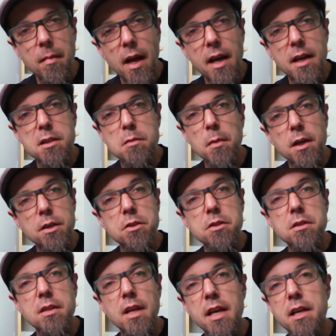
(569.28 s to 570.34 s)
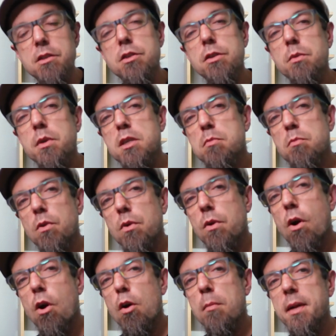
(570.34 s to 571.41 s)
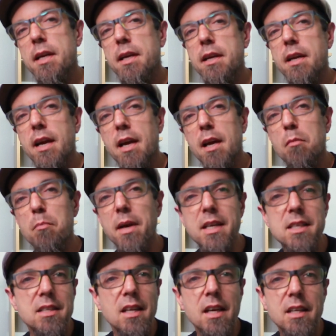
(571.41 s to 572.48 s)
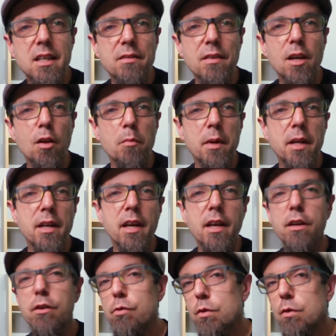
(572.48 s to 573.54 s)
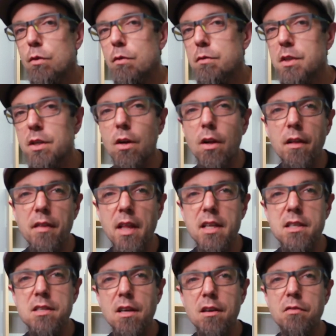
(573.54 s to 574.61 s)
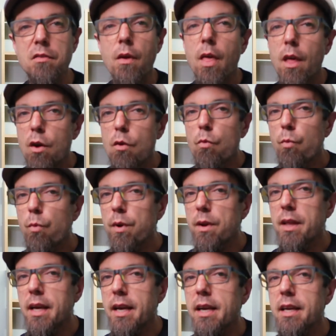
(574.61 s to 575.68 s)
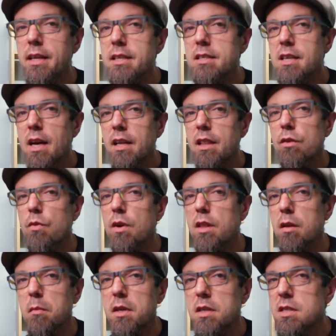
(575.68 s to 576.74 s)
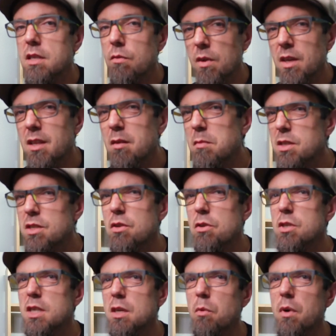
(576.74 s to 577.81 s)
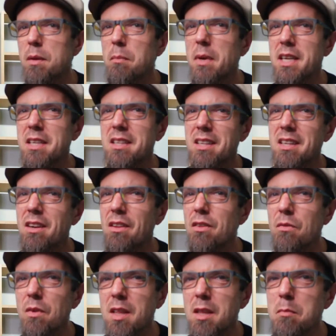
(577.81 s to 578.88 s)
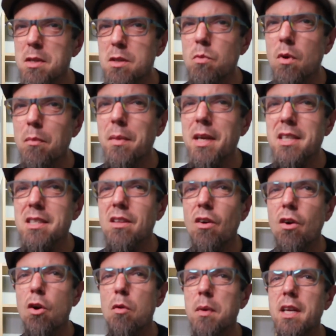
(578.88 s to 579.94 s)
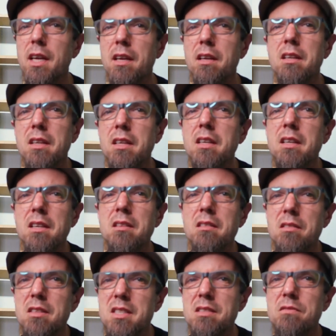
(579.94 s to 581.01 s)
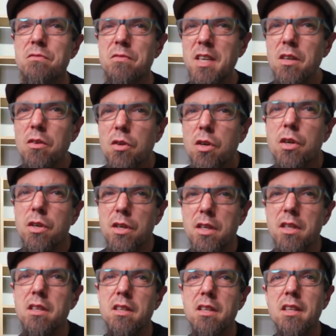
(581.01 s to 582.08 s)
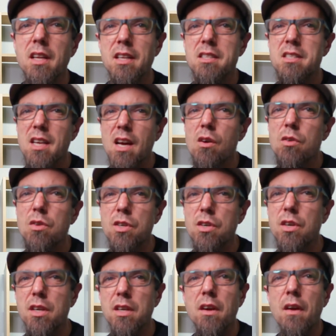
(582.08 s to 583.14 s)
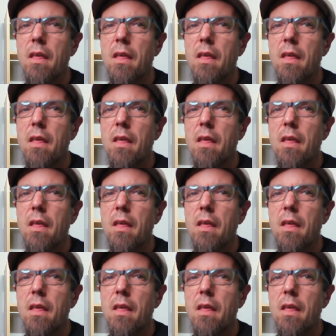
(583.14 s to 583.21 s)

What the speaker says: as much as you explore harmony and bassline development and grooves and all of that stuff. Really get inside the rhythm, because the rhythm is usually what makes the harmony feel good and sound good.